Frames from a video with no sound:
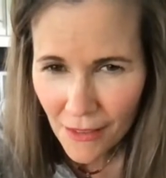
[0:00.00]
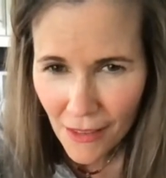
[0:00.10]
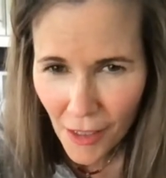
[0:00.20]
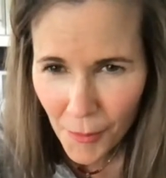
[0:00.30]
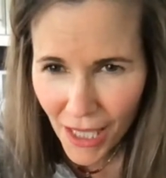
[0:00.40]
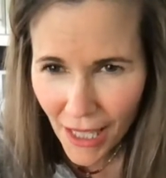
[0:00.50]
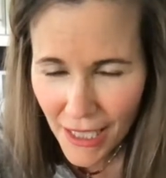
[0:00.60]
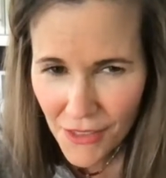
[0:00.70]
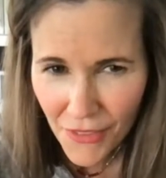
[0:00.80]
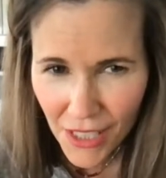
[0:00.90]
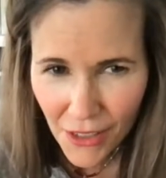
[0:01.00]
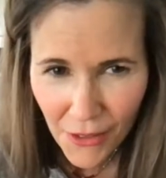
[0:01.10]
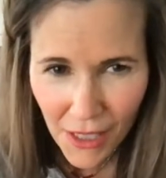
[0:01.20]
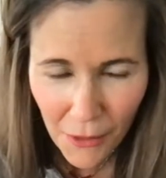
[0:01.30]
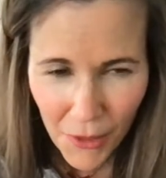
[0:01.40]
on my last video,
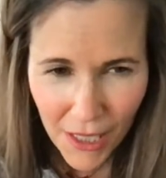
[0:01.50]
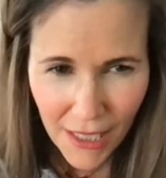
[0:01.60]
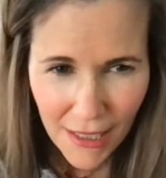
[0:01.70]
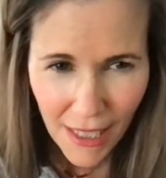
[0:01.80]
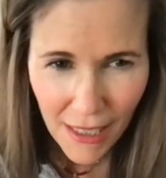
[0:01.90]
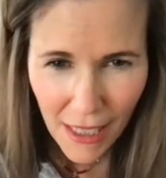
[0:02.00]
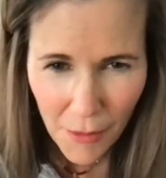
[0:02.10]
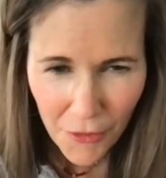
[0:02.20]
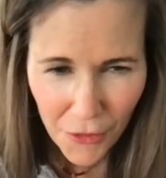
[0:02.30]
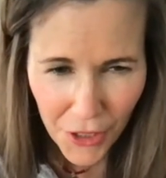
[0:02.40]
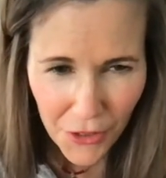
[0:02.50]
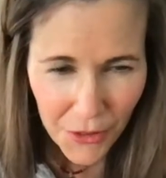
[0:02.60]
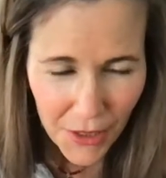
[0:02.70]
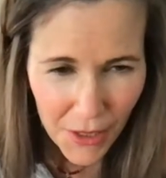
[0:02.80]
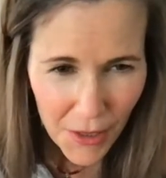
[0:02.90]
and I want to get that name for you.
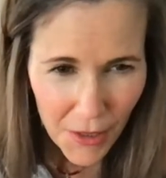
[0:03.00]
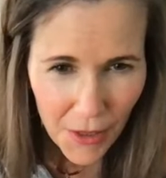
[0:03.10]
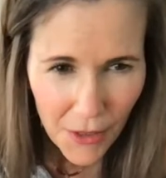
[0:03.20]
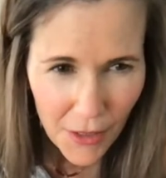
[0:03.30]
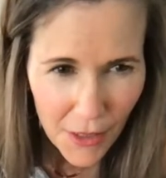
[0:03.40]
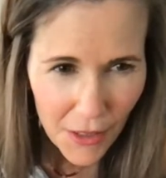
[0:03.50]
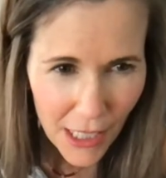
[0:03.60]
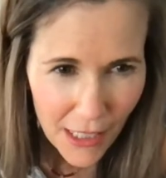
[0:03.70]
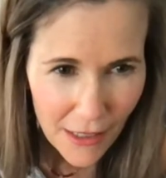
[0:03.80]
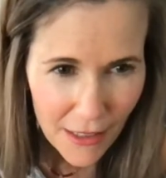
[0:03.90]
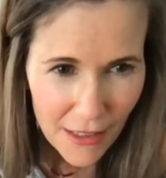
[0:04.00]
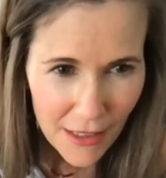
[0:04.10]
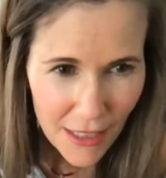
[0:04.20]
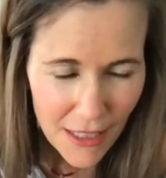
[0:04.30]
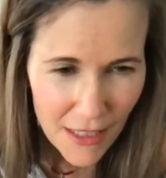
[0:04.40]
Delicious, fabulous. And
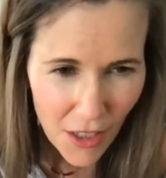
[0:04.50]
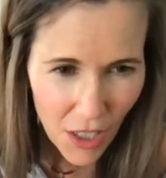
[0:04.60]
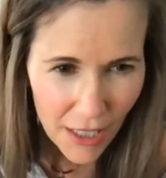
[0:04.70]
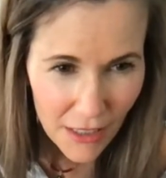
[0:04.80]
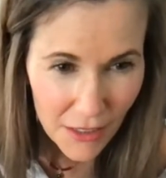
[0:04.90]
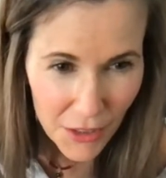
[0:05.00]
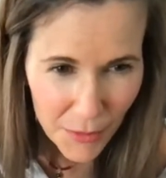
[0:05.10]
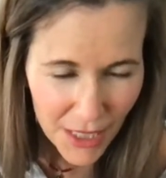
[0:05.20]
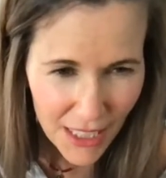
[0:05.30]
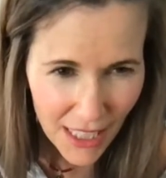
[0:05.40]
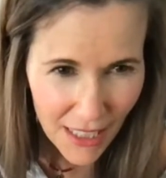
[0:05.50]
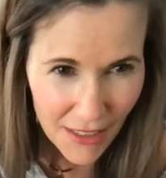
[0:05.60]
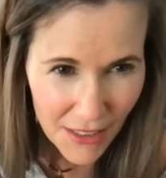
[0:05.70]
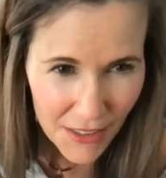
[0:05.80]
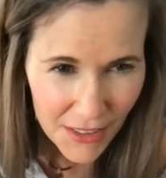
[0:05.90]
it's talking to me
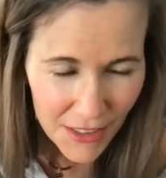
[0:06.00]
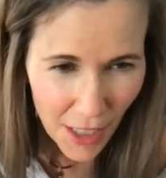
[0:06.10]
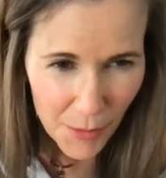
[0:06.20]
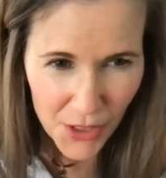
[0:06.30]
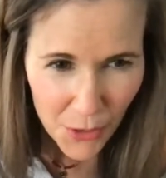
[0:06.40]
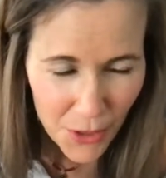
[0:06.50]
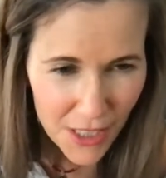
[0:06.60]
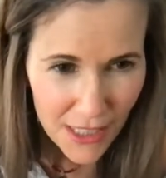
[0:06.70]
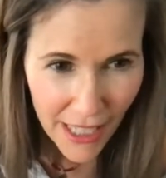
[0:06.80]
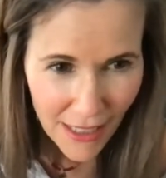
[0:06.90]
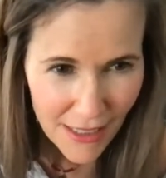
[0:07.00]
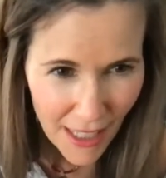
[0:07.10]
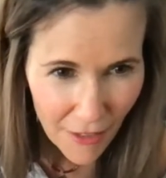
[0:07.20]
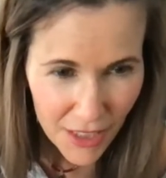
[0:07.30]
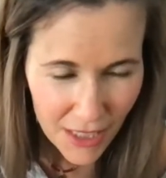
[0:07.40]
again. I'm so tech
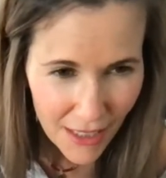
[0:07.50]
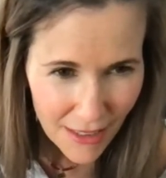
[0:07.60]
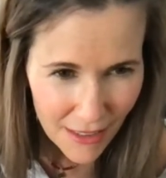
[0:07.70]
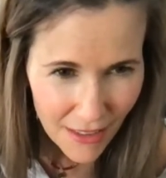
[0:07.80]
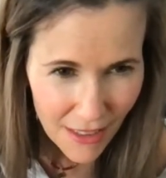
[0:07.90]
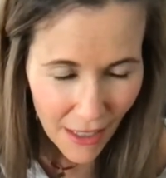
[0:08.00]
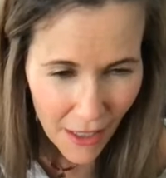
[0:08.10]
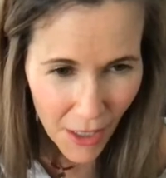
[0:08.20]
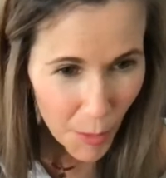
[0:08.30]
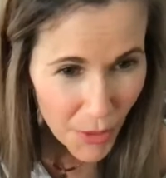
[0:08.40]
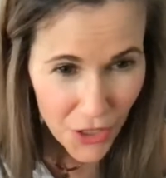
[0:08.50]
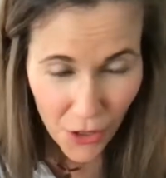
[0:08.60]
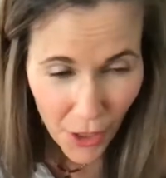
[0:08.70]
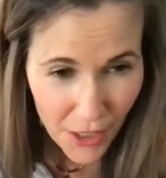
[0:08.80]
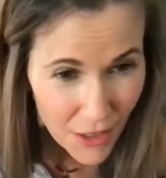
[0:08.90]
savvy, guys, aren't I? But you
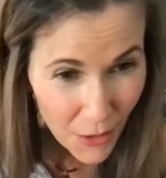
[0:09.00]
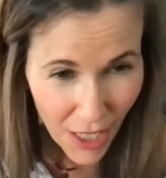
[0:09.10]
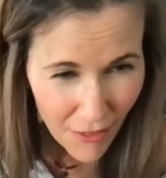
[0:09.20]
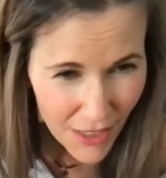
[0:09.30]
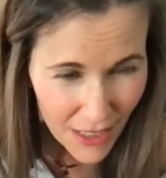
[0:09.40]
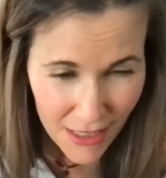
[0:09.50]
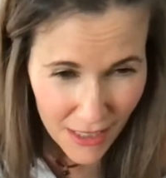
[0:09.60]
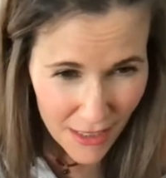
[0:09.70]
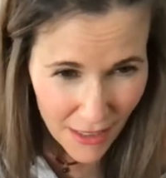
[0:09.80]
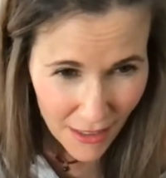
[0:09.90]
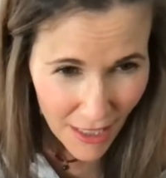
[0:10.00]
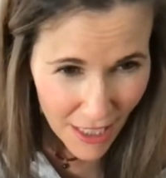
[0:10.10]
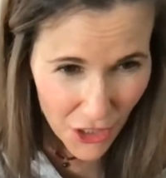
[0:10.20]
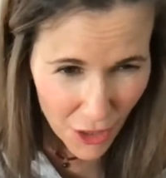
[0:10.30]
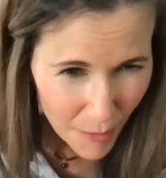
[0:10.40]
know, I don't have an assistant kind
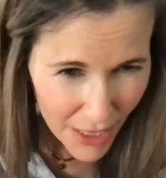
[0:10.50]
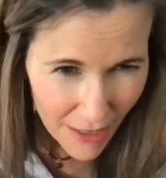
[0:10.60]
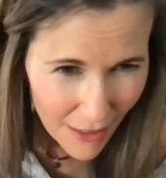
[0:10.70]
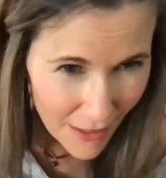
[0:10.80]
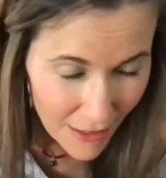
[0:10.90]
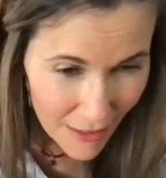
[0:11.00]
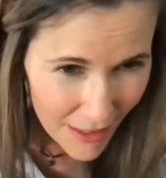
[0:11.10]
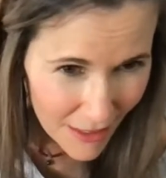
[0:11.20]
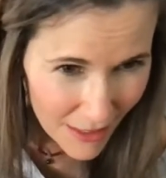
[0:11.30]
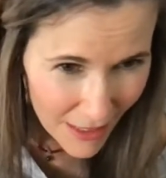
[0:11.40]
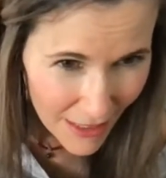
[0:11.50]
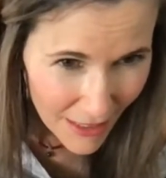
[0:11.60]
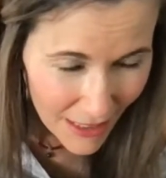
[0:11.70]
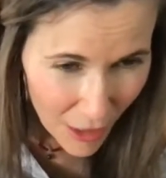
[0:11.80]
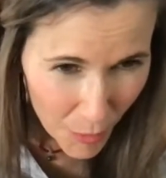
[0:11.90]
of jumping in and like
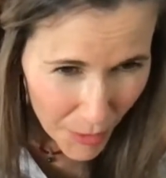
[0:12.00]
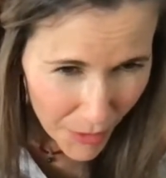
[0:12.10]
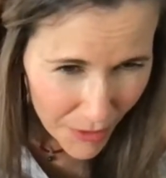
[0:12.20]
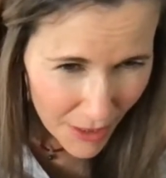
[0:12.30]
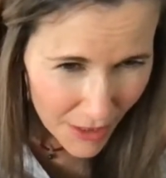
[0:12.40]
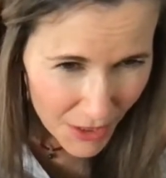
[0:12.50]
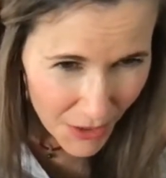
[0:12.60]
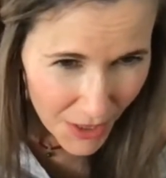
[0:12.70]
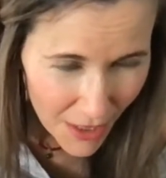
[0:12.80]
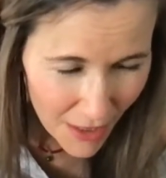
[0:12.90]
helping me with this. So